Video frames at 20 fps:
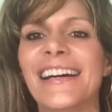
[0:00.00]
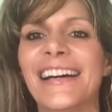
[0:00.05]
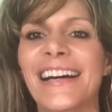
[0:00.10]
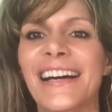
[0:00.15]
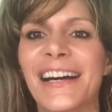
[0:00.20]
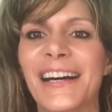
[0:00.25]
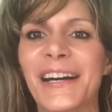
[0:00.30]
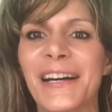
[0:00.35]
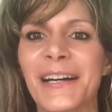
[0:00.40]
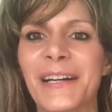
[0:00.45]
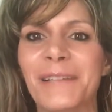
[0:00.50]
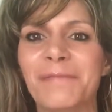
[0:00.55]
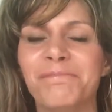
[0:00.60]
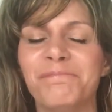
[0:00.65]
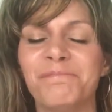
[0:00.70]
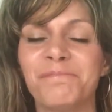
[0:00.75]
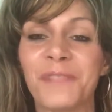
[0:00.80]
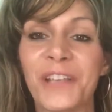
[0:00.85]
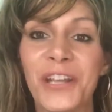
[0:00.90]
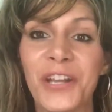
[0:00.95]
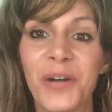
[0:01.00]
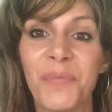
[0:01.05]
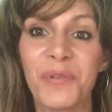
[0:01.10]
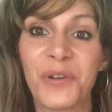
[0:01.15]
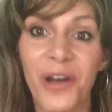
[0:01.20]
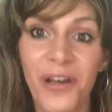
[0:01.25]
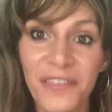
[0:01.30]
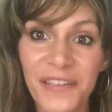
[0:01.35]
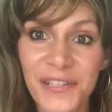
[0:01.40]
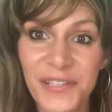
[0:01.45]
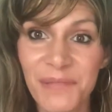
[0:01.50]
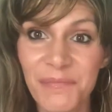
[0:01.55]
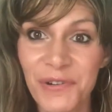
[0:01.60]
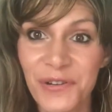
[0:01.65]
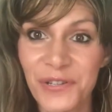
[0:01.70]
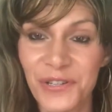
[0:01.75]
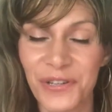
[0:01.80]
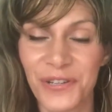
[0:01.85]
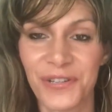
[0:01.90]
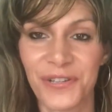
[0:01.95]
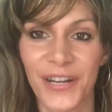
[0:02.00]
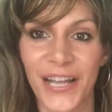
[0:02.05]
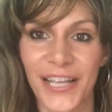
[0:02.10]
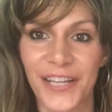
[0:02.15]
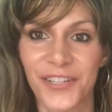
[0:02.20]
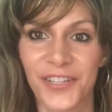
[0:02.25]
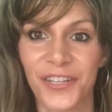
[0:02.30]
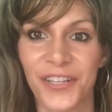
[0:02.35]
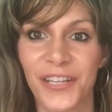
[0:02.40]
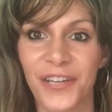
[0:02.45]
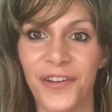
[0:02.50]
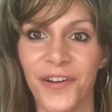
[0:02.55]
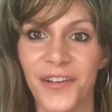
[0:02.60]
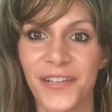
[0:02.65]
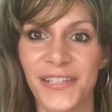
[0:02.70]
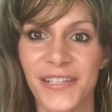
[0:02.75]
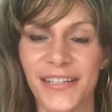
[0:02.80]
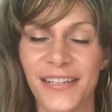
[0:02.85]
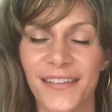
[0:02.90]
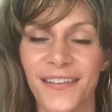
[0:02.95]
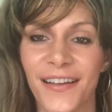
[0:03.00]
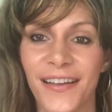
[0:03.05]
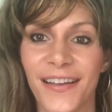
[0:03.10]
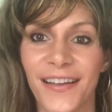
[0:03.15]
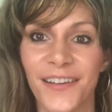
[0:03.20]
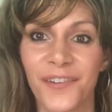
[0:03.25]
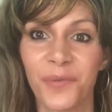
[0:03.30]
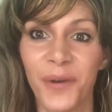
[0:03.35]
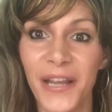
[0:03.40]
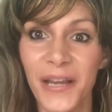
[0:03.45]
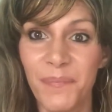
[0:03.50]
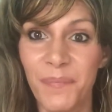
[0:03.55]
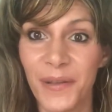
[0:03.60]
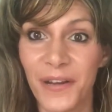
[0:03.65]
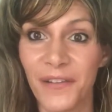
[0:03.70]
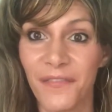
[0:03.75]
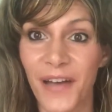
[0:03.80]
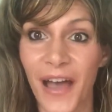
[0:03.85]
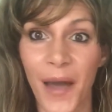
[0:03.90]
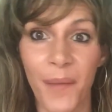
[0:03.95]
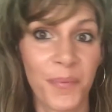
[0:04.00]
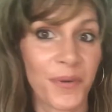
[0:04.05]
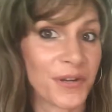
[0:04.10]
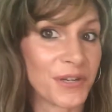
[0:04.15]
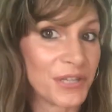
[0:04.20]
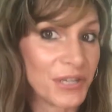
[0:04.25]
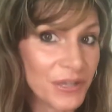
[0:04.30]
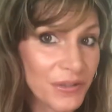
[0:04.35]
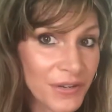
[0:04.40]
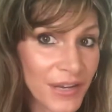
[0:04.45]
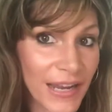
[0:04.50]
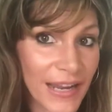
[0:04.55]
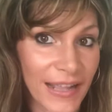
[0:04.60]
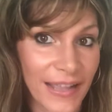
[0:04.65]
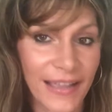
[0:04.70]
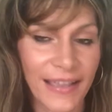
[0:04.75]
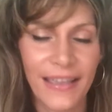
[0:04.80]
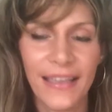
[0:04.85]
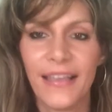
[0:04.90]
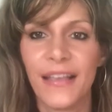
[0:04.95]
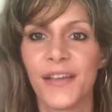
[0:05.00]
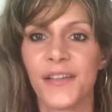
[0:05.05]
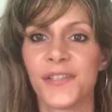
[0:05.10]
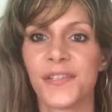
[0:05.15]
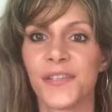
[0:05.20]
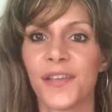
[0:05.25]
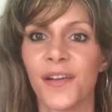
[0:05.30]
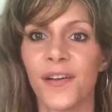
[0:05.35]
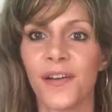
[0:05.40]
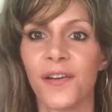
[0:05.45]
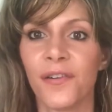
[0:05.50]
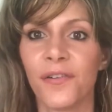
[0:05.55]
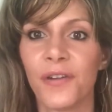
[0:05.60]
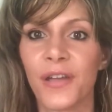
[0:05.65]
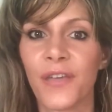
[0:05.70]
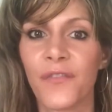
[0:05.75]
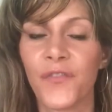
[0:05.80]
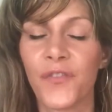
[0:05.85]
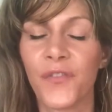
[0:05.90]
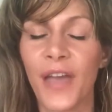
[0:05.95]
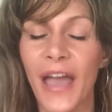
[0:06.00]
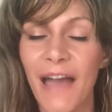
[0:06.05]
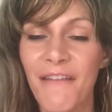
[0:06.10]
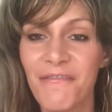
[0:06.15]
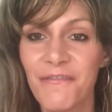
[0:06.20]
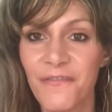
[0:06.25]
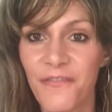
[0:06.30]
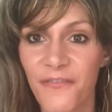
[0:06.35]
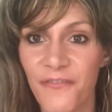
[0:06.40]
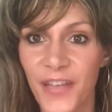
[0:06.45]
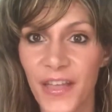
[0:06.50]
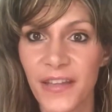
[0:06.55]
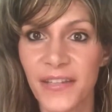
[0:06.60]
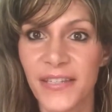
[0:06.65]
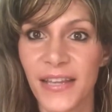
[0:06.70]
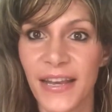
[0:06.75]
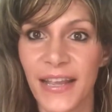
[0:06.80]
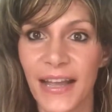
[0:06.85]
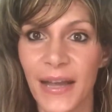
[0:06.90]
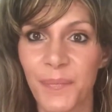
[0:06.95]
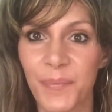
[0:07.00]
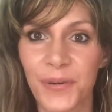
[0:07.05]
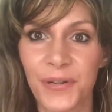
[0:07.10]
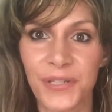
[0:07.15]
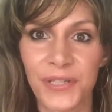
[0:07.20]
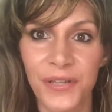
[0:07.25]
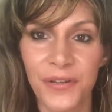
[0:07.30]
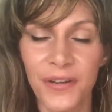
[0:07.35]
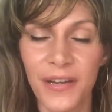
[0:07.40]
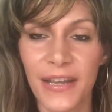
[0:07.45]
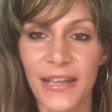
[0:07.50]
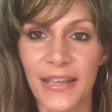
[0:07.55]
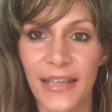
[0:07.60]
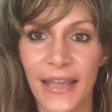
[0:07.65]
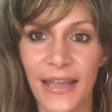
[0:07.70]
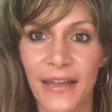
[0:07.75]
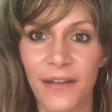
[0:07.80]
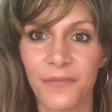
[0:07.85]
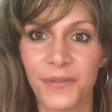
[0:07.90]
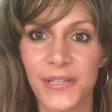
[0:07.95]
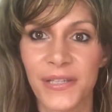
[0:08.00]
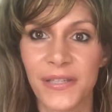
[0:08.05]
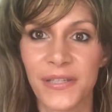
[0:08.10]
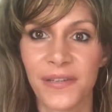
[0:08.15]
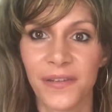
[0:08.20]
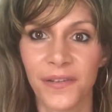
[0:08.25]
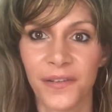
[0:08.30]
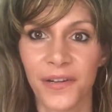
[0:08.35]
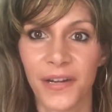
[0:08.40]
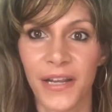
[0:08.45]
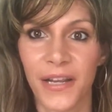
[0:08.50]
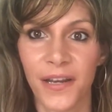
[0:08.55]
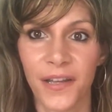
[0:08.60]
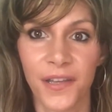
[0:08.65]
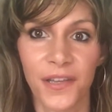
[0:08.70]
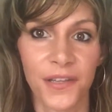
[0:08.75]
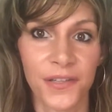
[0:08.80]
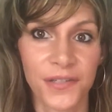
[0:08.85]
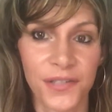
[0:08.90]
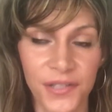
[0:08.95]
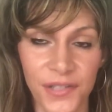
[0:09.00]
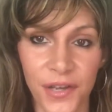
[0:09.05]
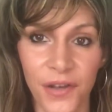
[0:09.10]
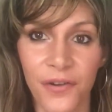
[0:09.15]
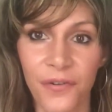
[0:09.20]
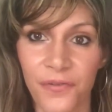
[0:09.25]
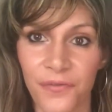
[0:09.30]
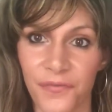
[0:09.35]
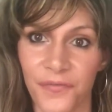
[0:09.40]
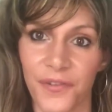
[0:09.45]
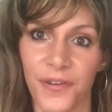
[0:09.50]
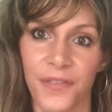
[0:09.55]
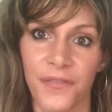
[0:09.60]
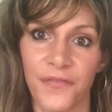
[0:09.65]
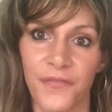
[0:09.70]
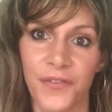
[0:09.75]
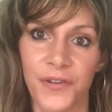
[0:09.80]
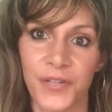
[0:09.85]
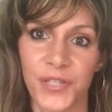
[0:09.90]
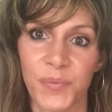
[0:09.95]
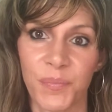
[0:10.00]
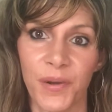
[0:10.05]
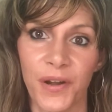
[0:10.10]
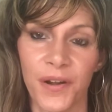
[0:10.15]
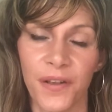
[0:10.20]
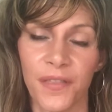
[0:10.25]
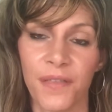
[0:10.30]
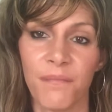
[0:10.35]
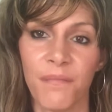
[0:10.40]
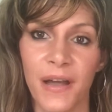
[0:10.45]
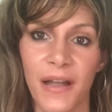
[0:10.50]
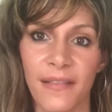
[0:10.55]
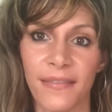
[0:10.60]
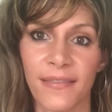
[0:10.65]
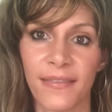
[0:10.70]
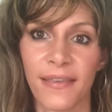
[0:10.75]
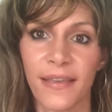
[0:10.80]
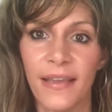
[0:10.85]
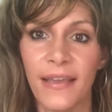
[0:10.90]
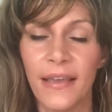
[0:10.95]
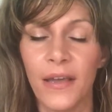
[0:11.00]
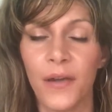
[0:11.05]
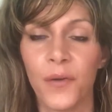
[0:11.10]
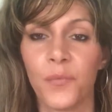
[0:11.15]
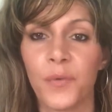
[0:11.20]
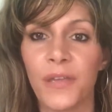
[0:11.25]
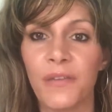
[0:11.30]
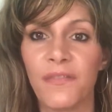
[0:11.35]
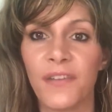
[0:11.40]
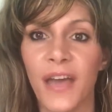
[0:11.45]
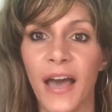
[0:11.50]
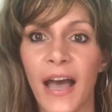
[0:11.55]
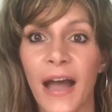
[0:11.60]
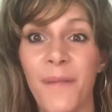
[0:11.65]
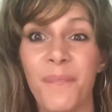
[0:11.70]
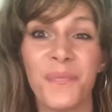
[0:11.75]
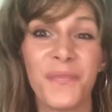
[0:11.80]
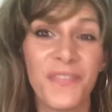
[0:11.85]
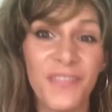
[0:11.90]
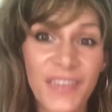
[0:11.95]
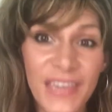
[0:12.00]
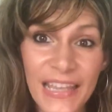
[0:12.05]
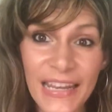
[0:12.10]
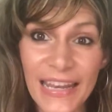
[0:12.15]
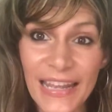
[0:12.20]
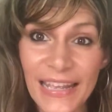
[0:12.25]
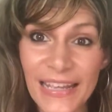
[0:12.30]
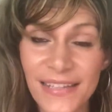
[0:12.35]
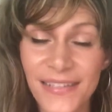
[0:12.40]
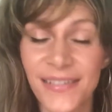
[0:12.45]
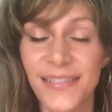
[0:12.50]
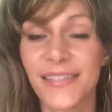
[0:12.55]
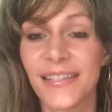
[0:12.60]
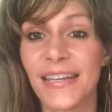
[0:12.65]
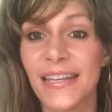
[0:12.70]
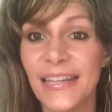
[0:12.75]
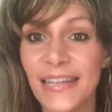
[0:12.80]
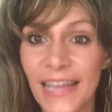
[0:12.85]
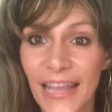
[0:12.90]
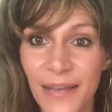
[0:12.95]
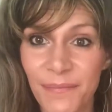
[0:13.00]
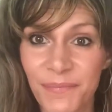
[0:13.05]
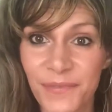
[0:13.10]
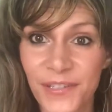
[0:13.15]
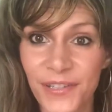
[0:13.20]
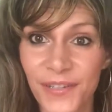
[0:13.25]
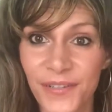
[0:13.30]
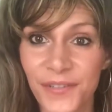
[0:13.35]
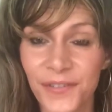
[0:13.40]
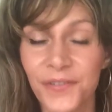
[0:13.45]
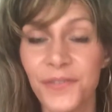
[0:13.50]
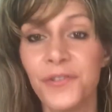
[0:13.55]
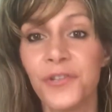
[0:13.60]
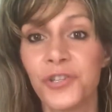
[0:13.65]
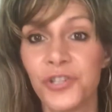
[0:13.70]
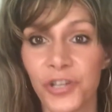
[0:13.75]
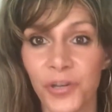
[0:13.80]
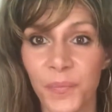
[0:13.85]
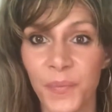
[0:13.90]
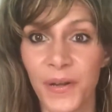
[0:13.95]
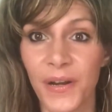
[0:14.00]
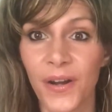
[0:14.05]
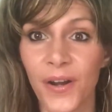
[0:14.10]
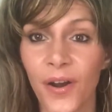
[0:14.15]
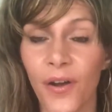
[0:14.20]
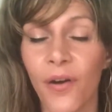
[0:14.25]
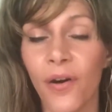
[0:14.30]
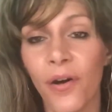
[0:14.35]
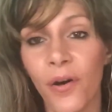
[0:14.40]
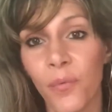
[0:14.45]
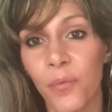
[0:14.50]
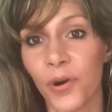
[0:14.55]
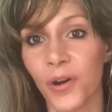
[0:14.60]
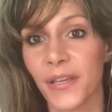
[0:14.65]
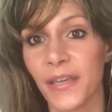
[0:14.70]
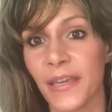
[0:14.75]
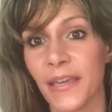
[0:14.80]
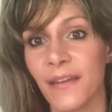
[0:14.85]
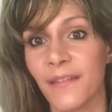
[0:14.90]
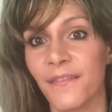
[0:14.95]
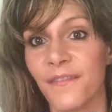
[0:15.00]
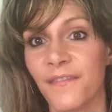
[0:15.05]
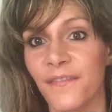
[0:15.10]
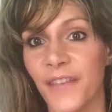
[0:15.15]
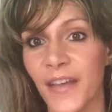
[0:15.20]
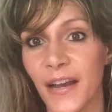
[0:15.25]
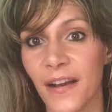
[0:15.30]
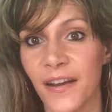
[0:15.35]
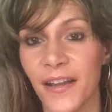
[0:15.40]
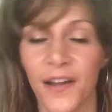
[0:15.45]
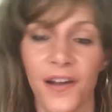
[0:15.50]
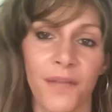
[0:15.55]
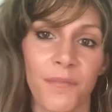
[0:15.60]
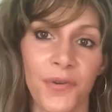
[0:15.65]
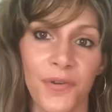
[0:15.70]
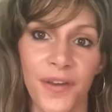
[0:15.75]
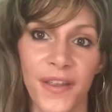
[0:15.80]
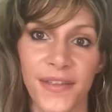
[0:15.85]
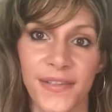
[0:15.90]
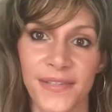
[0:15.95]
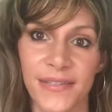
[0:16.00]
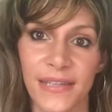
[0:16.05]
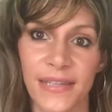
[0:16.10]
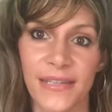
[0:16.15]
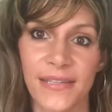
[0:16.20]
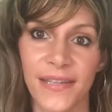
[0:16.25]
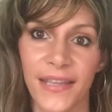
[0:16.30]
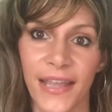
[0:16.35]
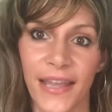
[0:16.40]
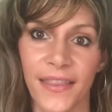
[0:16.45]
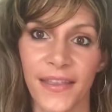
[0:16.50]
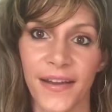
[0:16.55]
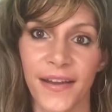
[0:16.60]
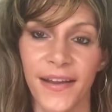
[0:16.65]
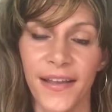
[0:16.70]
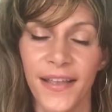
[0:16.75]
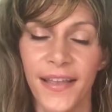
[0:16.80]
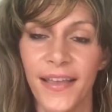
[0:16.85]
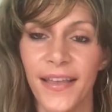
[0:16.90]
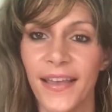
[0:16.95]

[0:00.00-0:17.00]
But all these emotions are actually causing quite a bit of opportunity. So if you haven't felt any opportunity yet, we still are in a good zone for the first part of the month. We've got Venus, Neptune, Jupiter all working very harmoniously together.